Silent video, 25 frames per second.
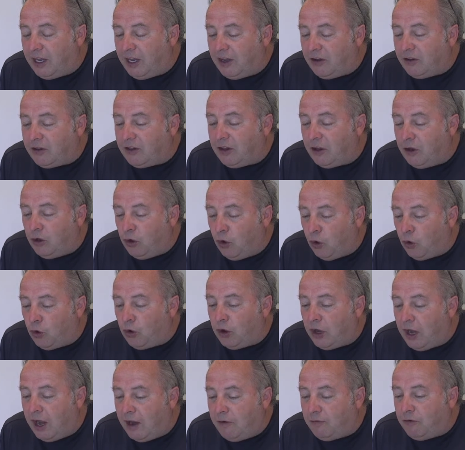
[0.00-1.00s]
it's the
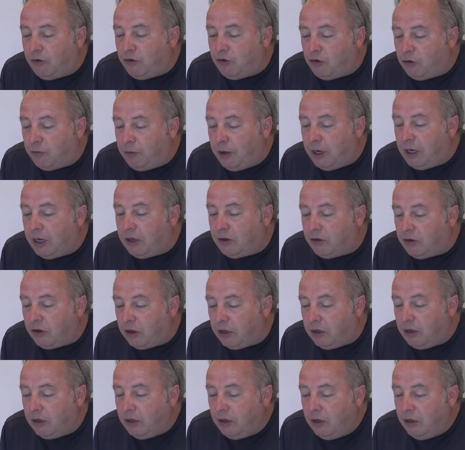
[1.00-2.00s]
non-leverageability.